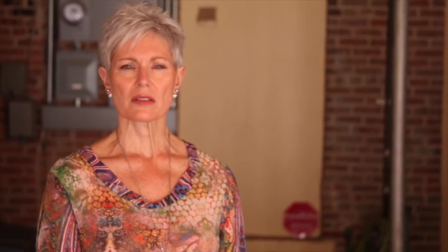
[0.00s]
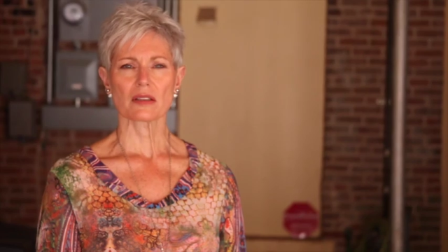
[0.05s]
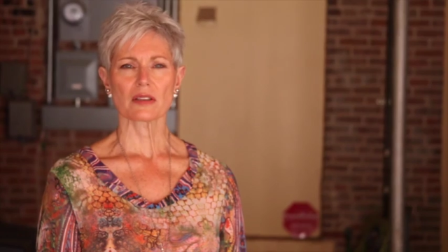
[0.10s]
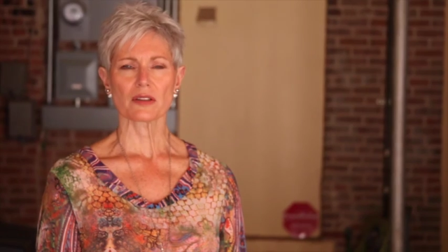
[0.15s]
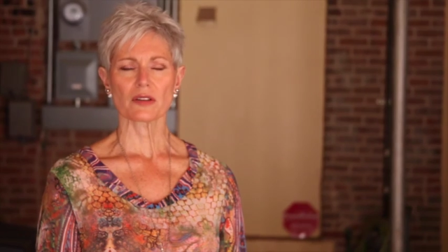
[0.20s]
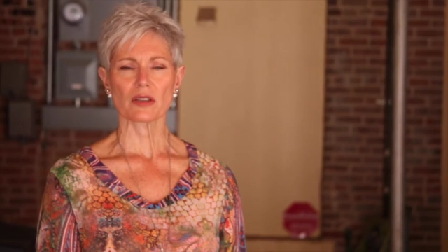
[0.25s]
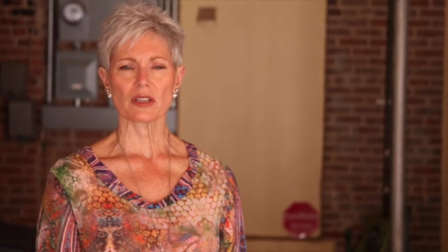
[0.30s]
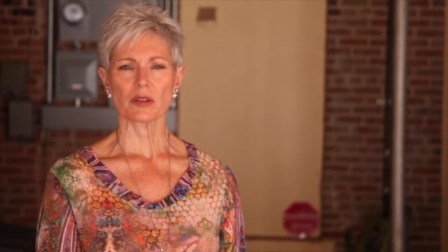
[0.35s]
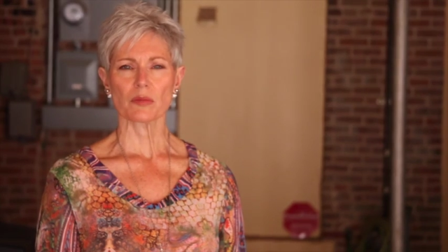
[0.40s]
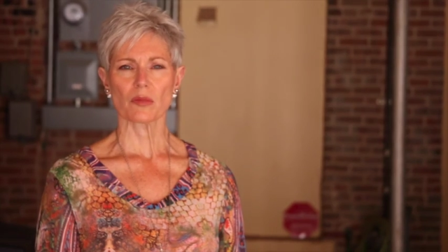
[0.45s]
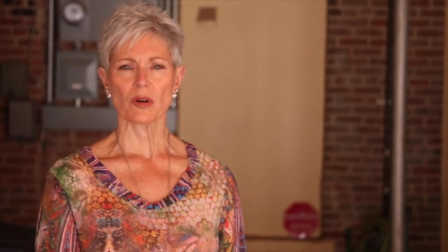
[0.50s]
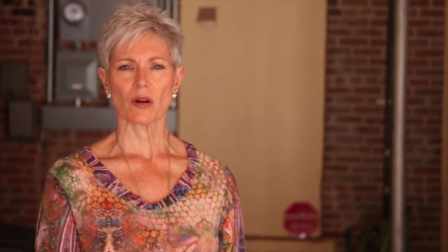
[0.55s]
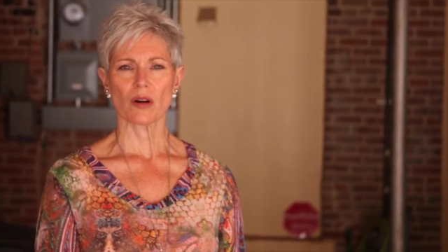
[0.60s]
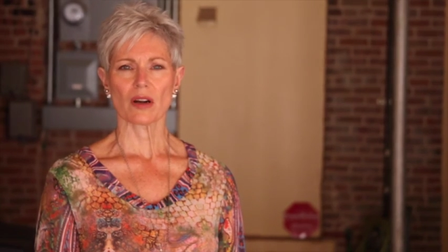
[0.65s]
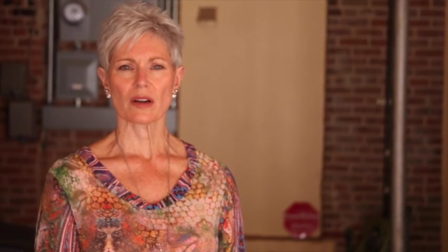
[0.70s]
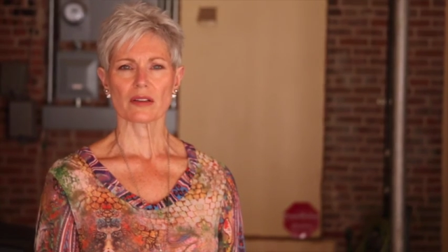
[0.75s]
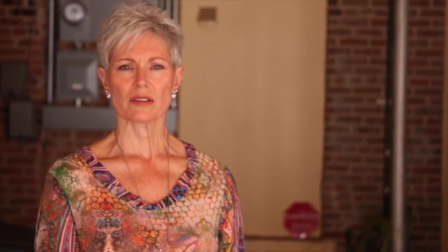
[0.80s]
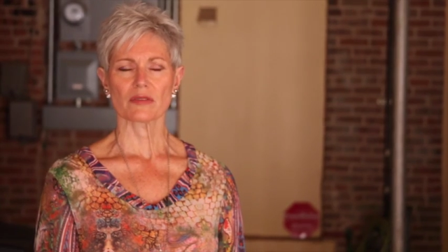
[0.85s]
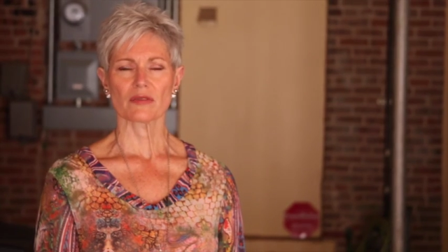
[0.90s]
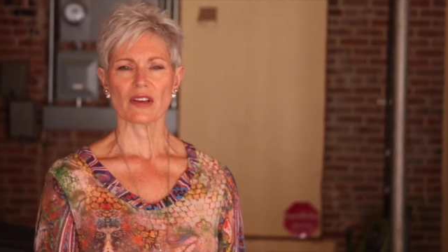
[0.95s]
clearly
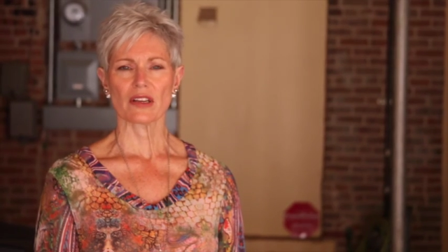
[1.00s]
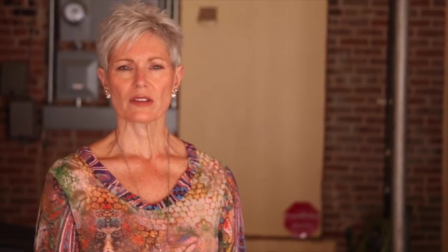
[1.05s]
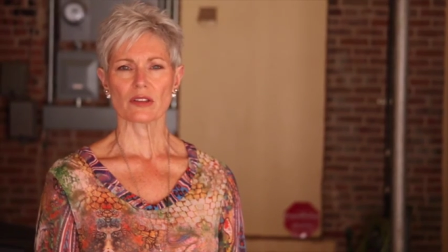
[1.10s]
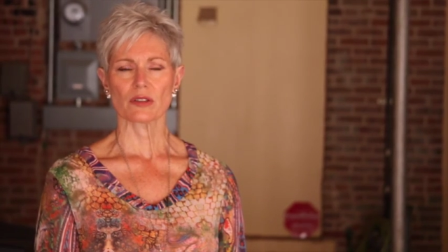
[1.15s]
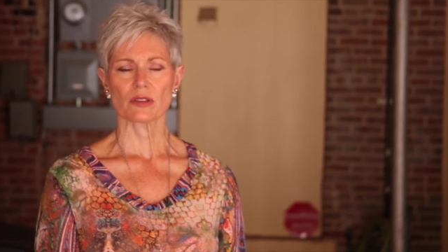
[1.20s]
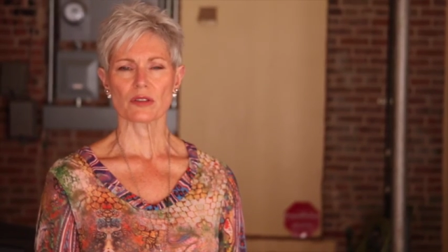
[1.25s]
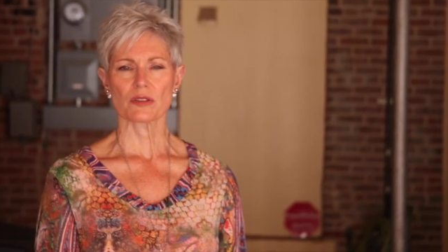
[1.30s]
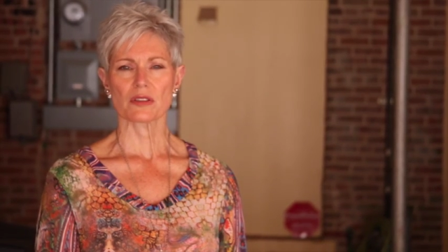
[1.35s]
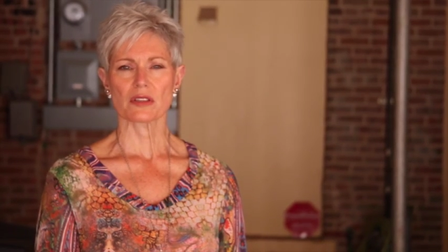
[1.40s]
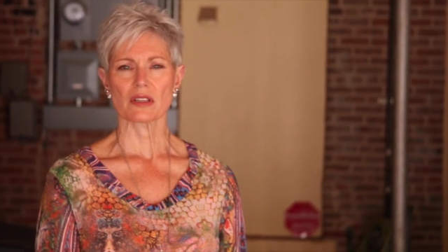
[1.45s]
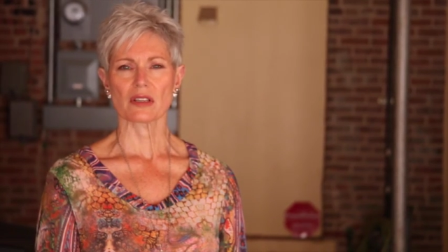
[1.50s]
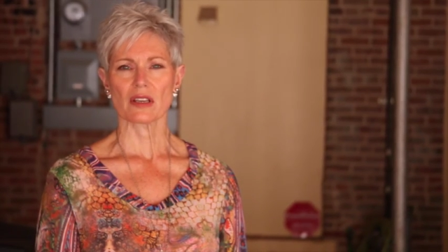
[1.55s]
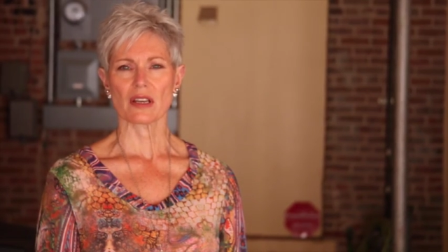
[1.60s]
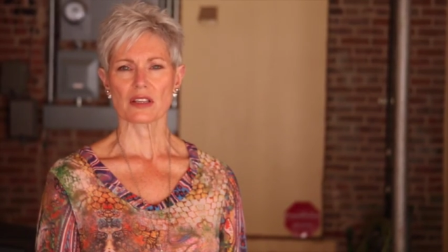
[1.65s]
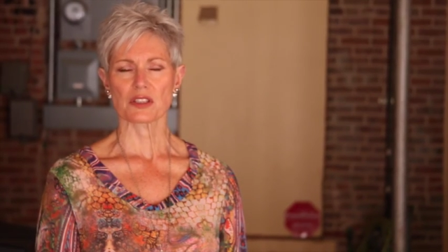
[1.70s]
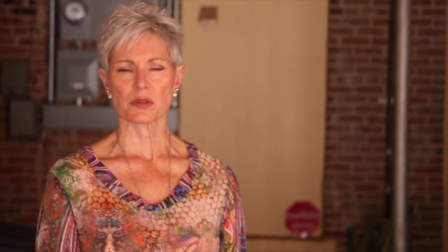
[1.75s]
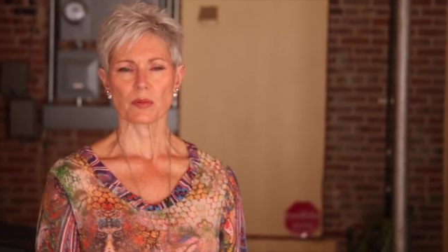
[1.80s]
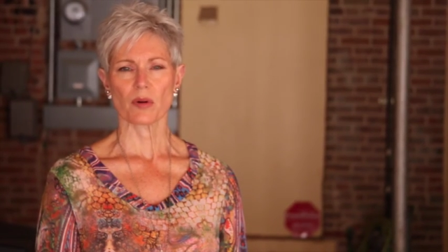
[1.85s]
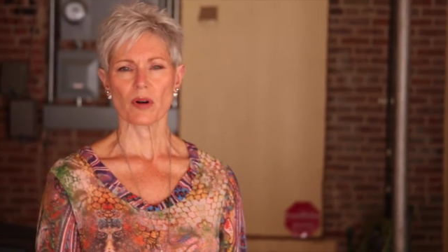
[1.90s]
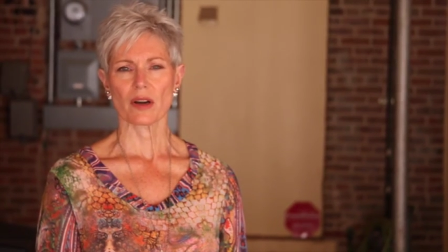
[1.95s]
marked VETEHUSET
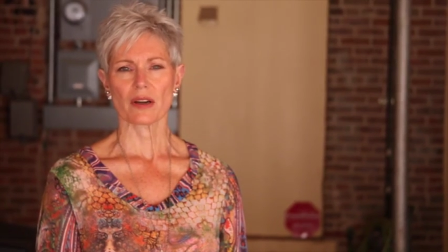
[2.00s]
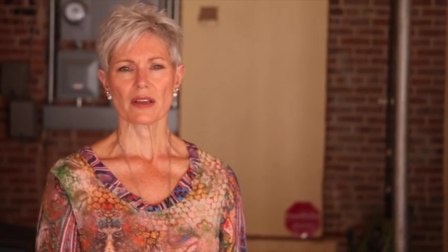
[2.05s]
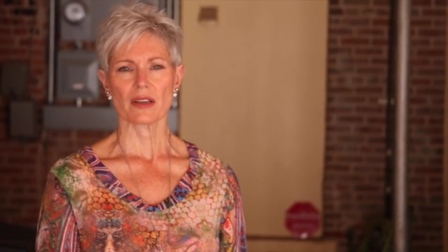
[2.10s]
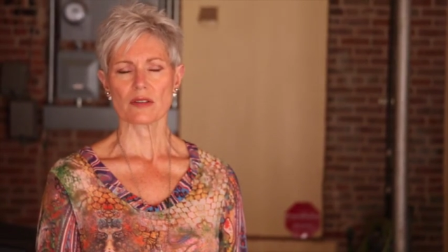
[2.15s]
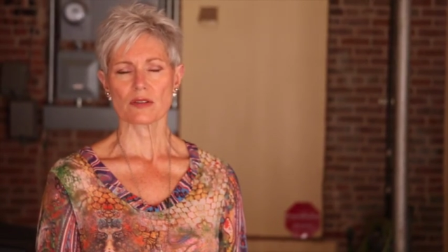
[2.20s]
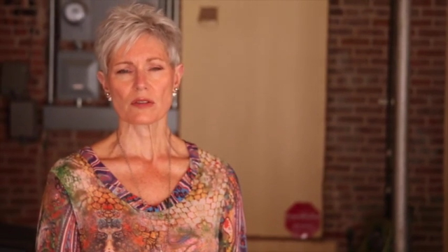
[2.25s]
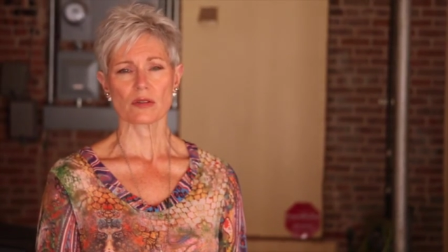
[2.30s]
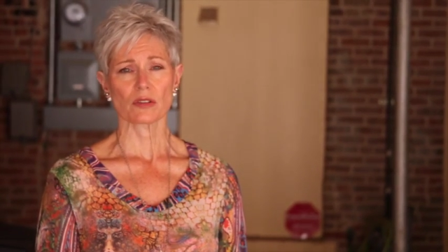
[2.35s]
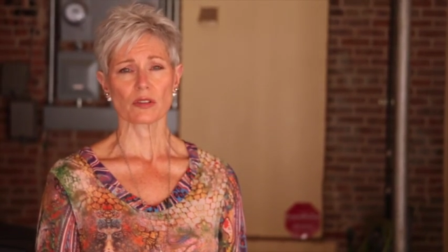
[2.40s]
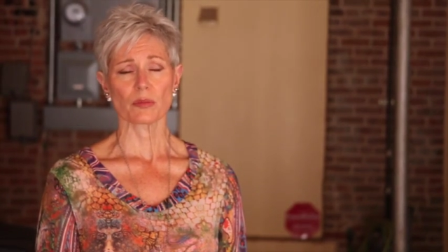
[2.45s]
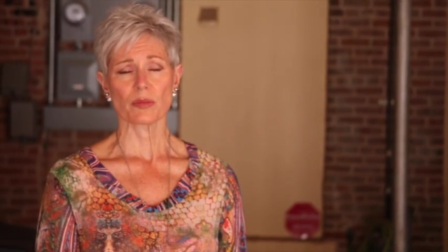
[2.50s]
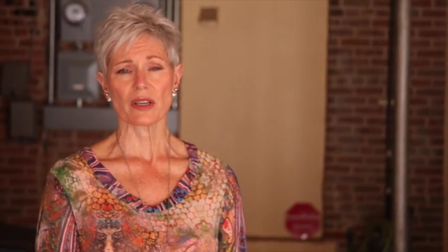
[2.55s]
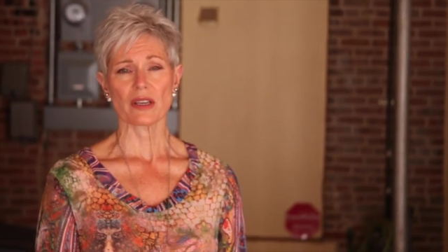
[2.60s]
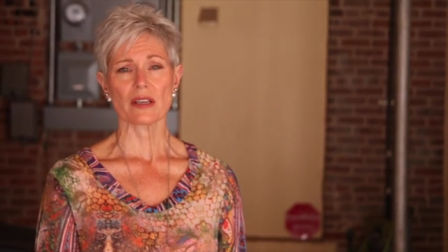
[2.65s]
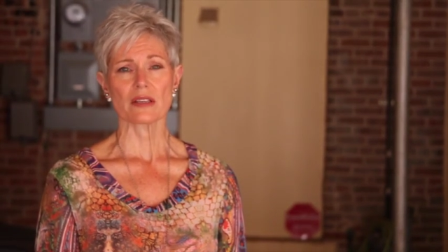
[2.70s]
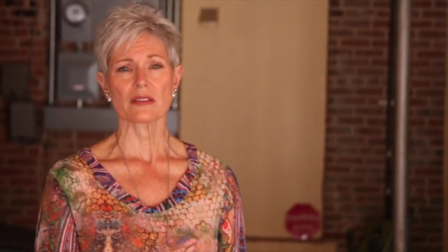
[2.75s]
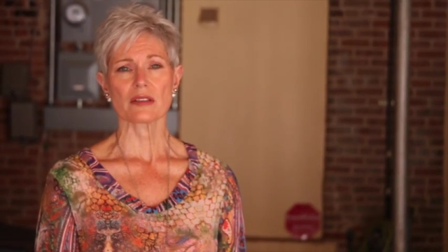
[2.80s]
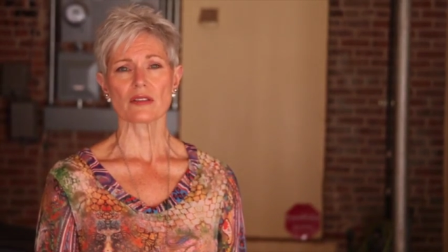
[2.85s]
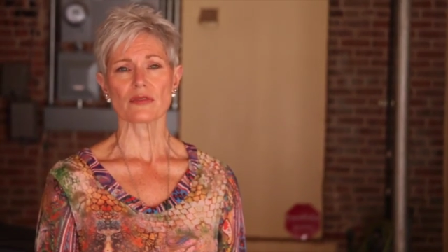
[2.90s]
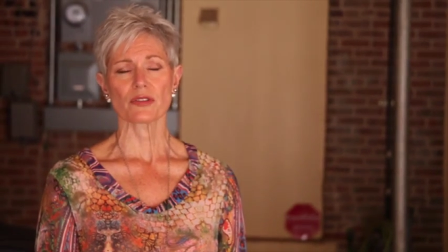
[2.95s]
guest parking, so it'll be
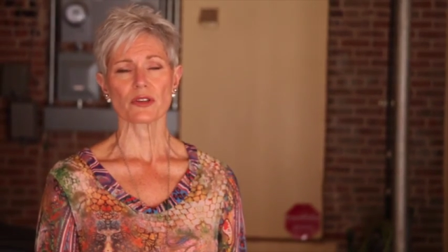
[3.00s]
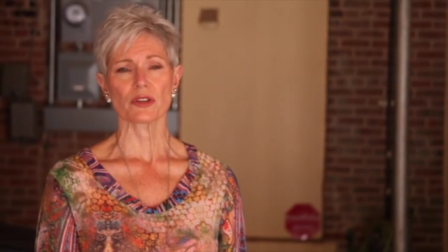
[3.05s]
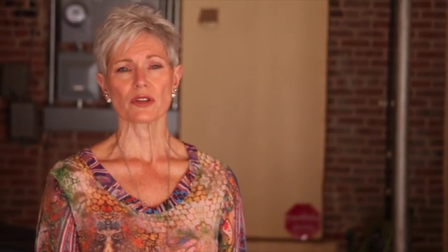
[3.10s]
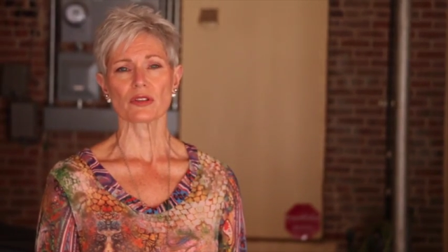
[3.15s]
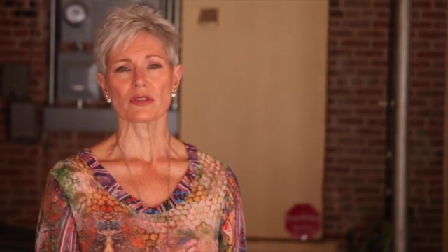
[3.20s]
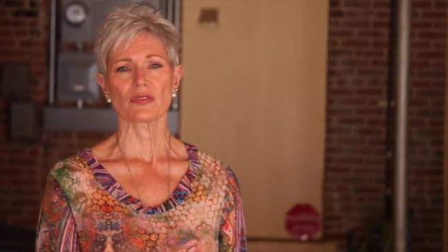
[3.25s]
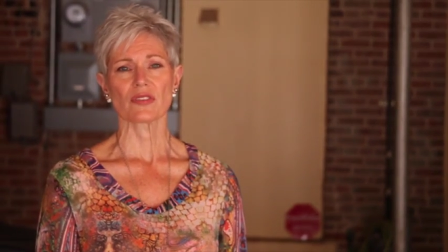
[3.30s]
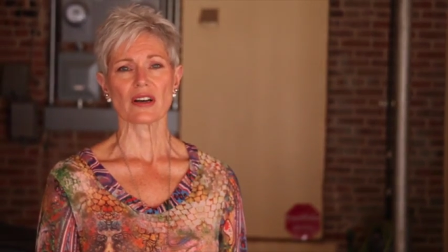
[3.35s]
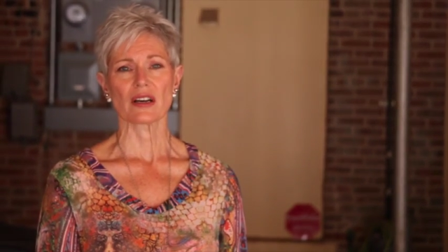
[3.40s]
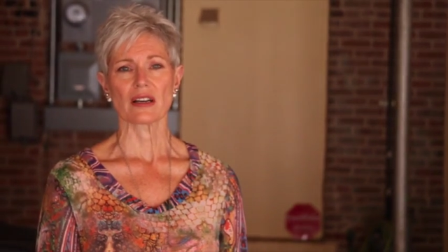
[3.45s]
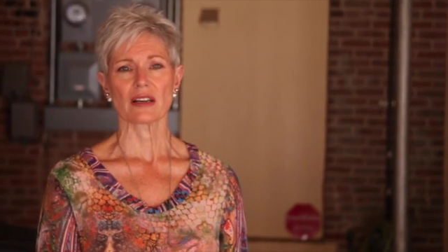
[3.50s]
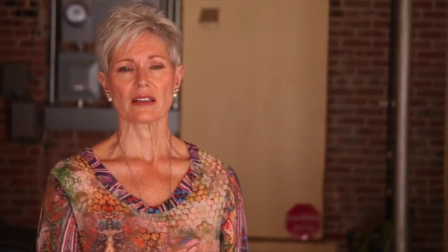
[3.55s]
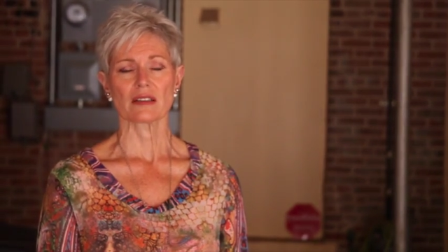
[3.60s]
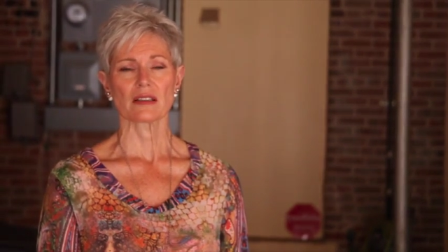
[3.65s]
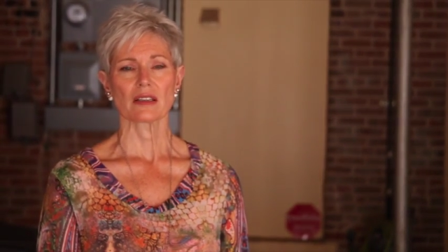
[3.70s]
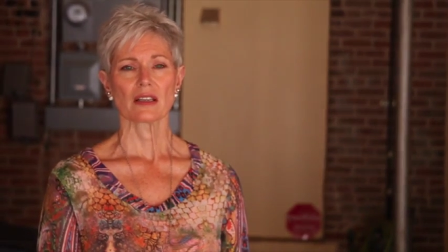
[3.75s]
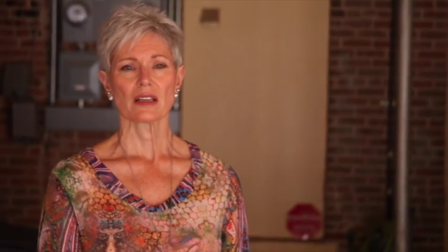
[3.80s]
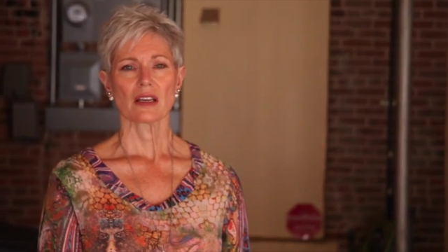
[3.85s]
easy for you to find.